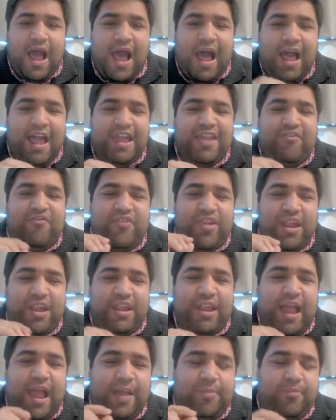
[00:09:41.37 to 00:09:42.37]
I'm
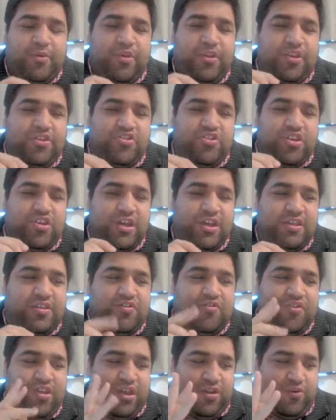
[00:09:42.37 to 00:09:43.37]
going to share
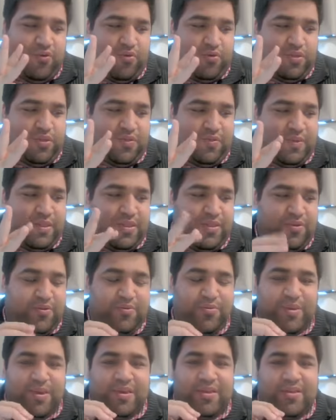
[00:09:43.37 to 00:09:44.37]
three quotes with
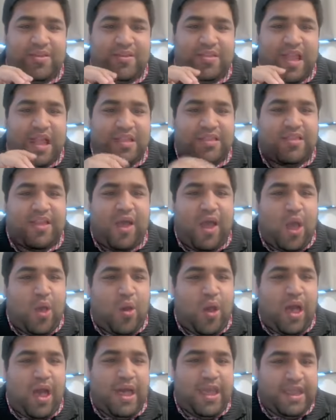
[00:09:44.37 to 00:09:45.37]
you because that's
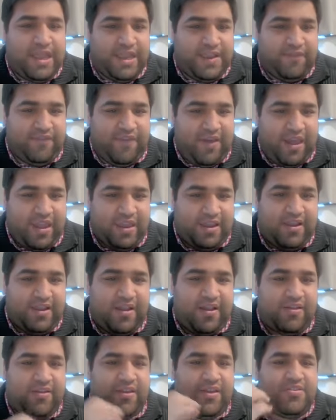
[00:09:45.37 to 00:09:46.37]
how I define
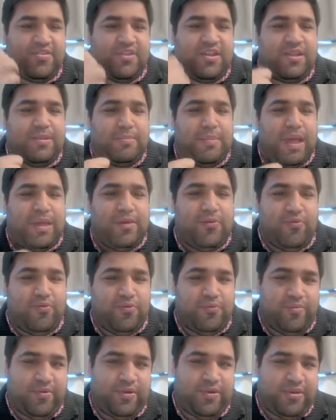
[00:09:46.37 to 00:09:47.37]
courage in my
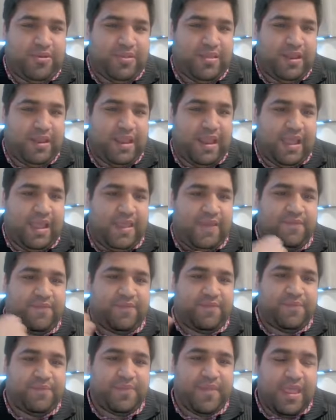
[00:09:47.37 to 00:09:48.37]
own personal life.
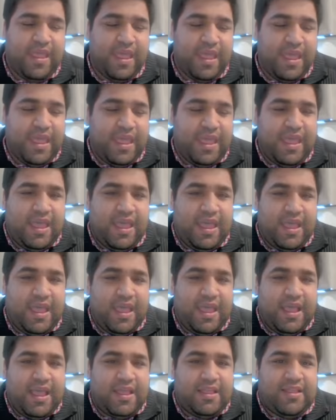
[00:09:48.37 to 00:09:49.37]

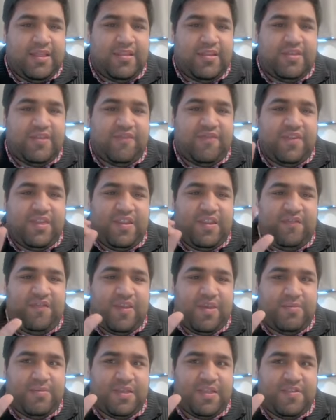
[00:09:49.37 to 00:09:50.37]
There is a very
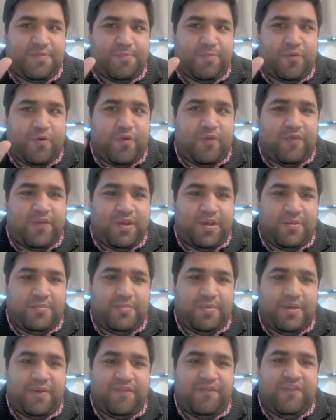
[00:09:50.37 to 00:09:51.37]
famous
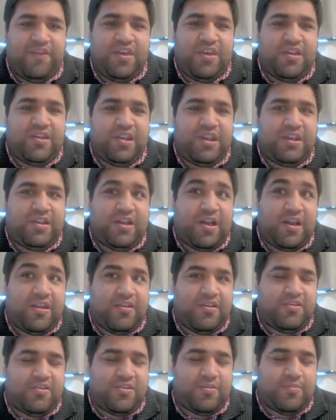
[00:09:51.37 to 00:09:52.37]
proverb: fear and
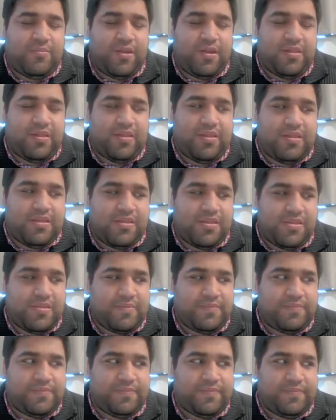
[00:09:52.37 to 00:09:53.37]
courage are brothers.